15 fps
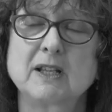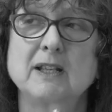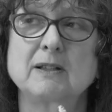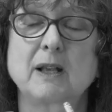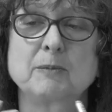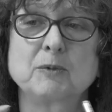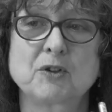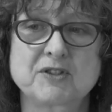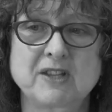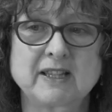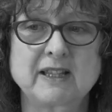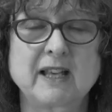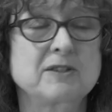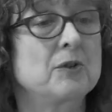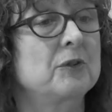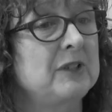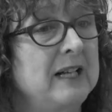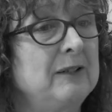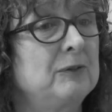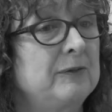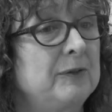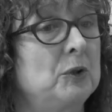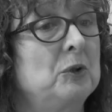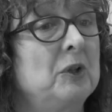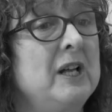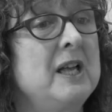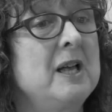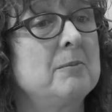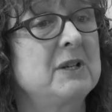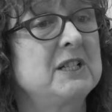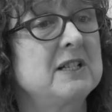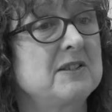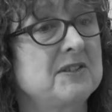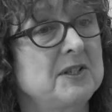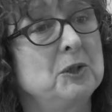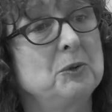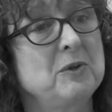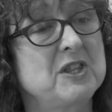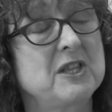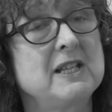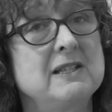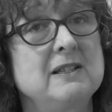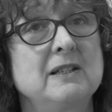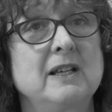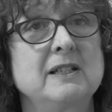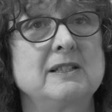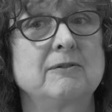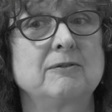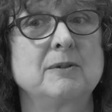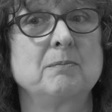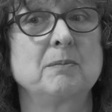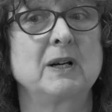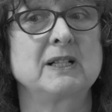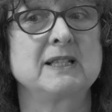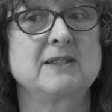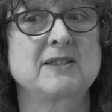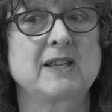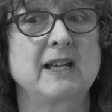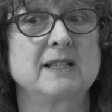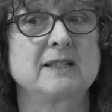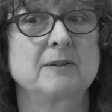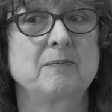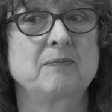I'm not saying that's not helpful, but it's still within a different mindset.